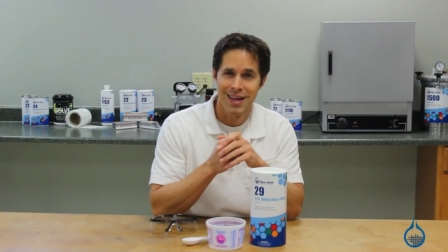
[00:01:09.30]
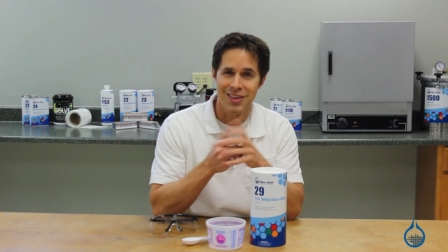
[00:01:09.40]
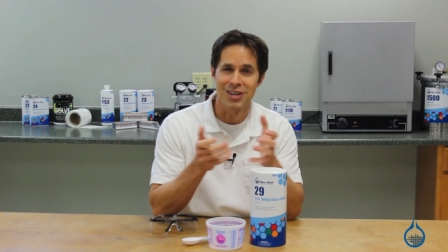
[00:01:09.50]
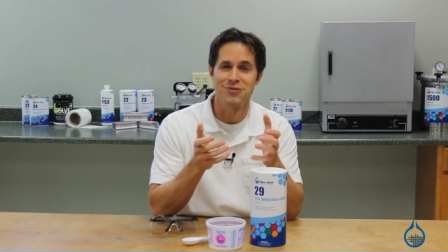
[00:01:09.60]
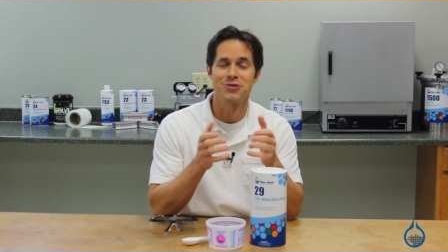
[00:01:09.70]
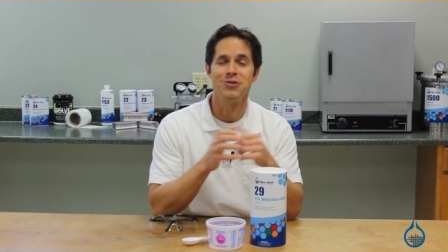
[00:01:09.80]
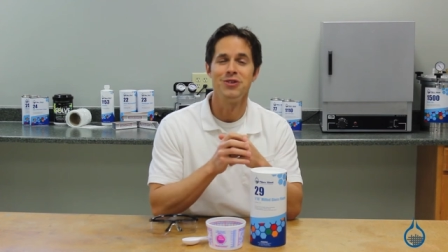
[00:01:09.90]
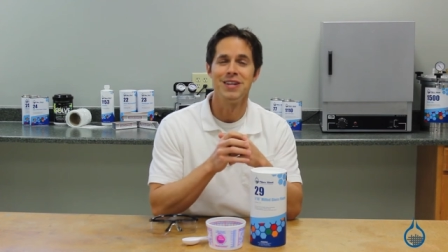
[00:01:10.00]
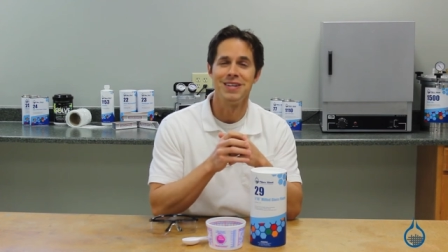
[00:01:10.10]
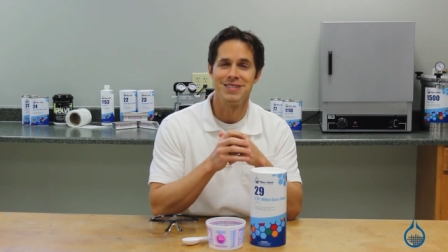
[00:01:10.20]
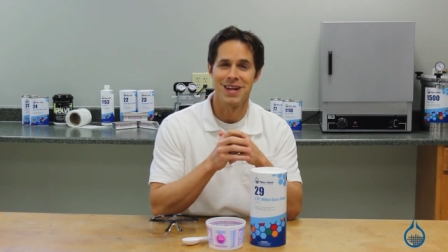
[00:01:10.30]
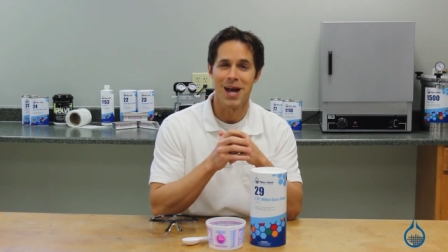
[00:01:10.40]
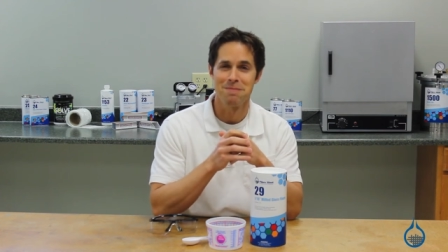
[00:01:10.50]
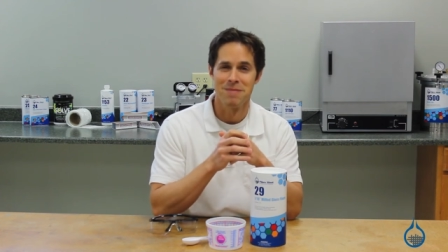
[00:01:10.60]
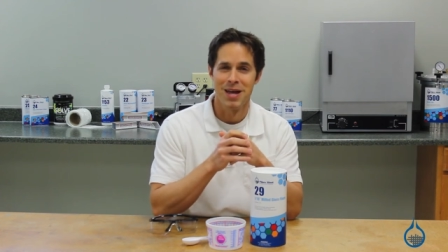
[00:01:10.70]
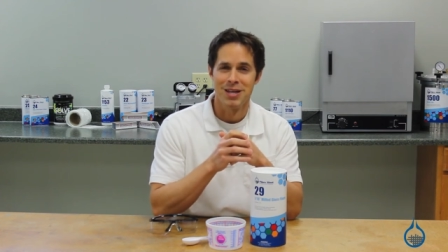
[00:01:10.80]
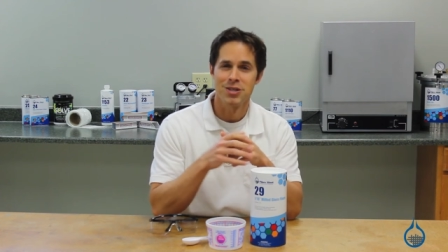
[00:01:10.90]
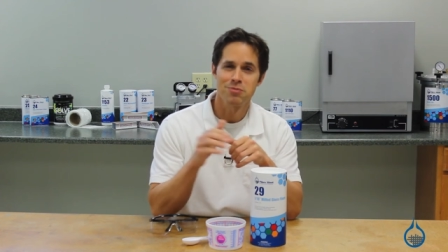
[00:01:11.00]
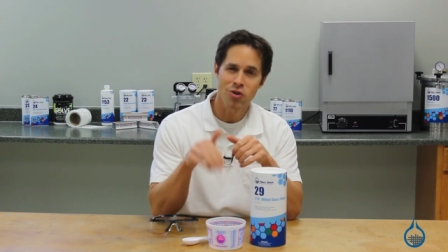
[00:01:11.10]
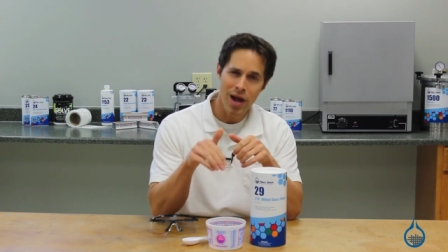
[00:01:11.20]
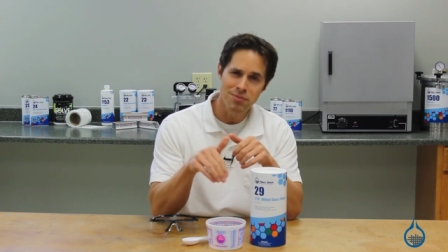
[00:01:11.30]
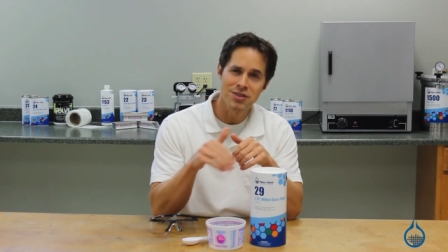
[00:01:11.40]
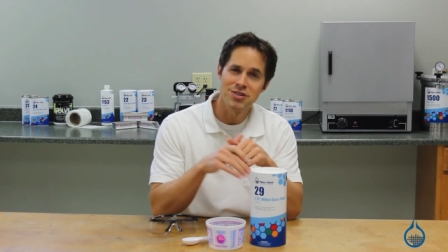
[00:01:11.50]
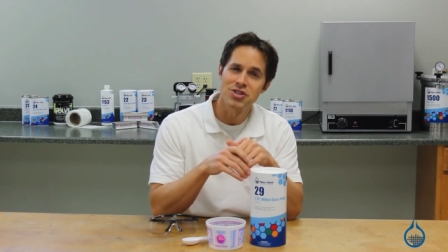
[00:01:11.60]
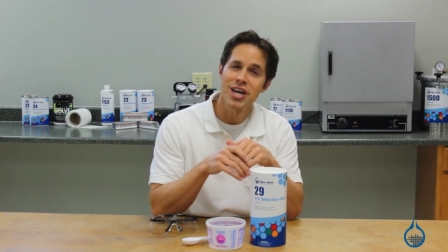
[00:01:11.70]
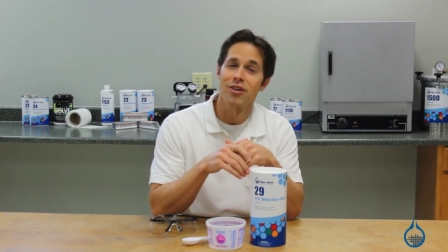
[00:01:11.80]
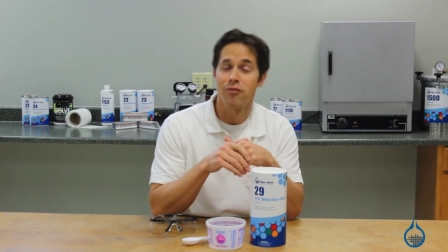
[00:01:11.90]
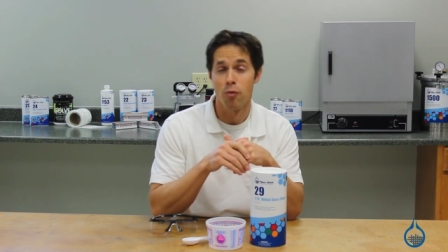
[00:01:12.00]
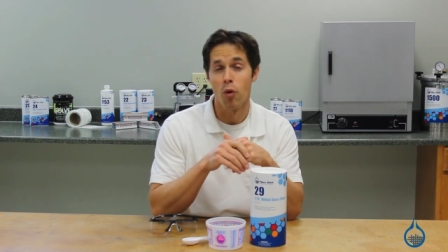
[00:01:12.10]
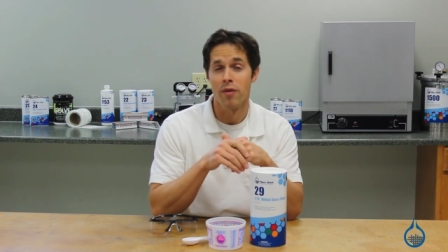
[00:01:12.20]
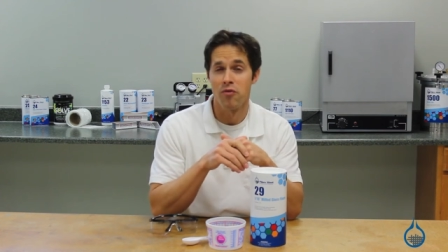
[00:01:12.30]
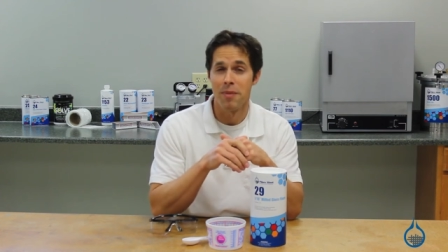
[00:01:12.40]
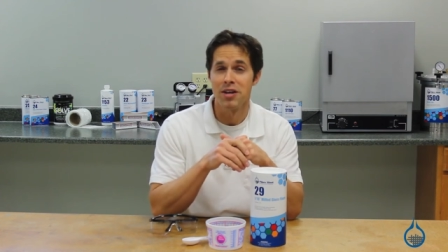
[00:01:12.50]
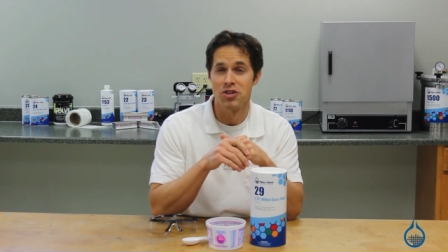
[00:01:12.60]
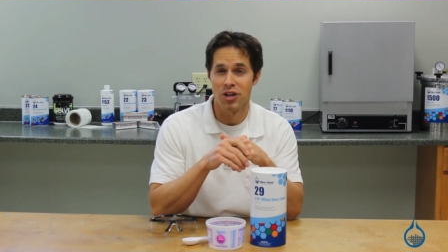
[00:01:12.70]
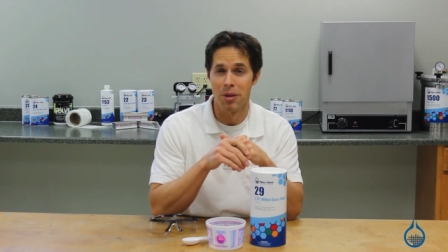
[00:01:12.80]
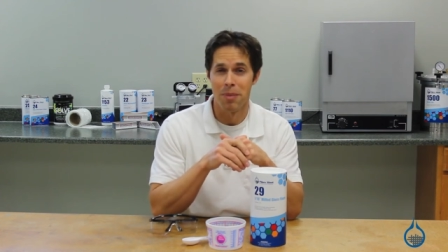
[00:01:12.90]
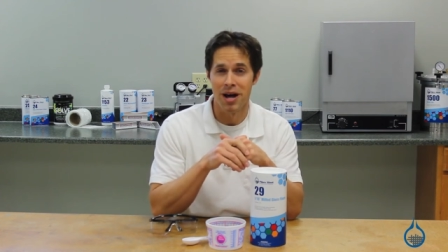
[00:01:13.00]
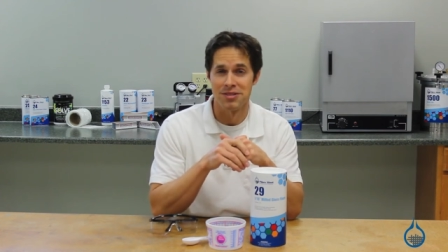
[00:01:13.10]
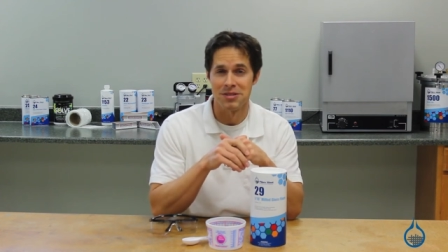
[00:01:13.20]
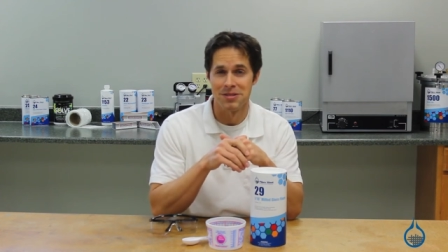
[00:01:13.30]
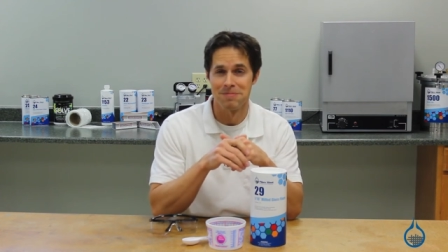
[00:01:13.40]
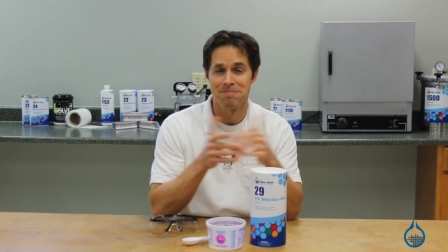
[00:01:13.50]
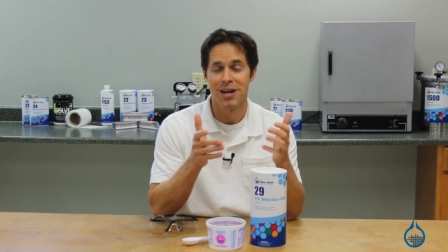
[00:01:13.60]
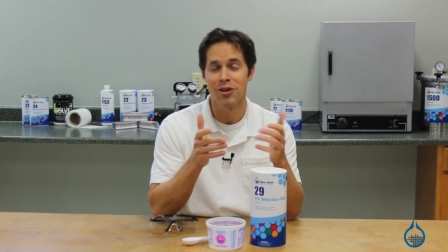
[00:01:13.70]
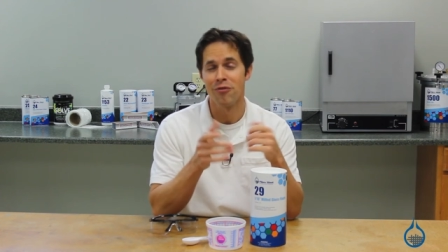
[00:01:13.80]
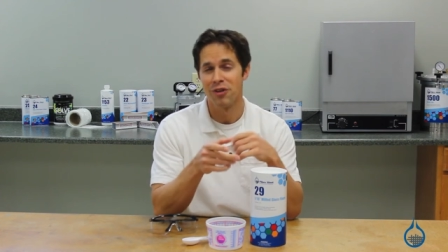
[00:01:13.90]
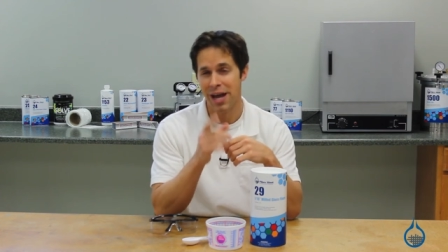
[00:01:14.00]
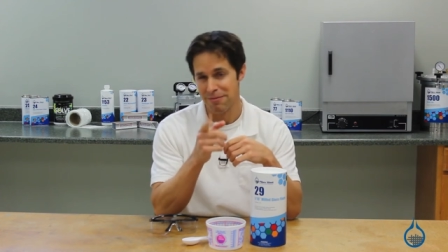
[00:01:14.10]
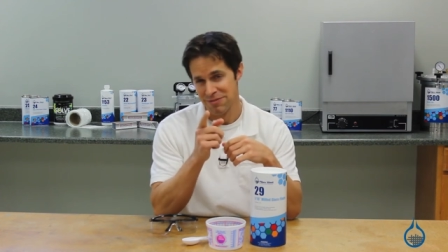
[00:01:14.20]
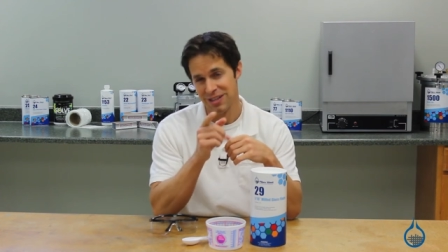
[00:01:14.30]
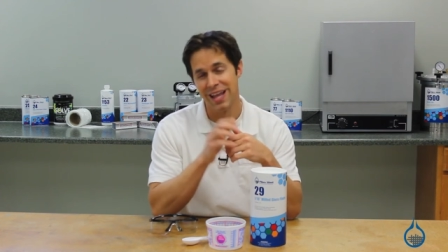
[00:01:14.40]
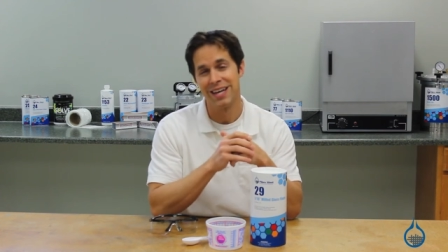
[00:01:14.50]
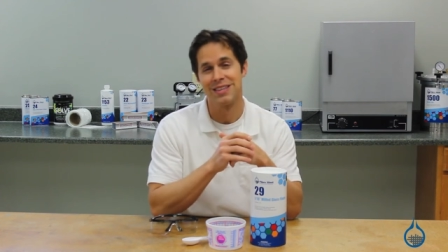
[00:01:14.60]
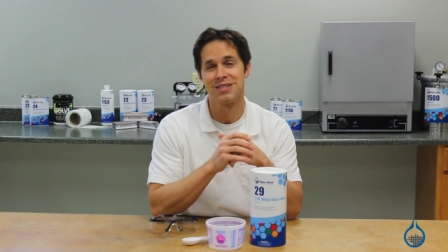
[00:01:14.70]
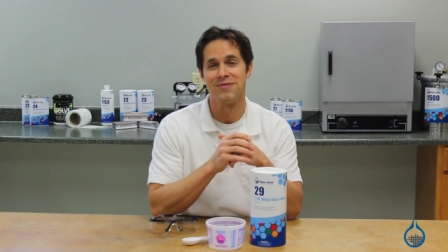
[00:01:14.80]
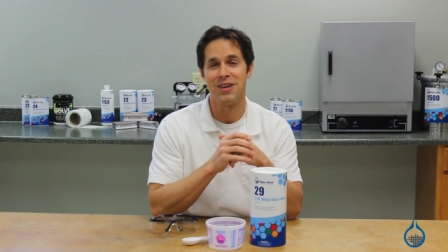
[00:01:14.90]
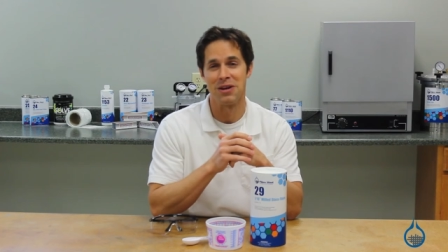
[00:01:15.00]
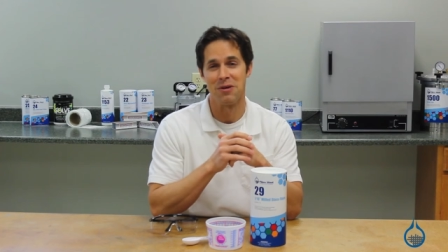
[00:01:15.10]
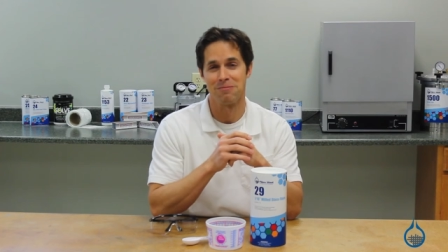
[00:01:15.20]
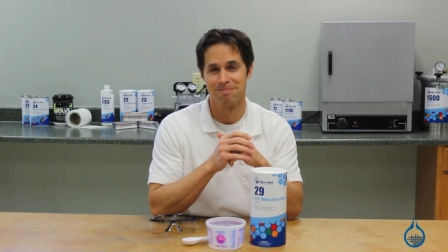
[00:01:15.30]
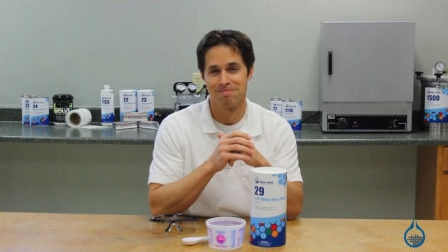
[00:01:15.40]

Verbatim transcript: Thanks for tuning in today. Subscribe to this channel for more information on composites, and don't forget to like this video.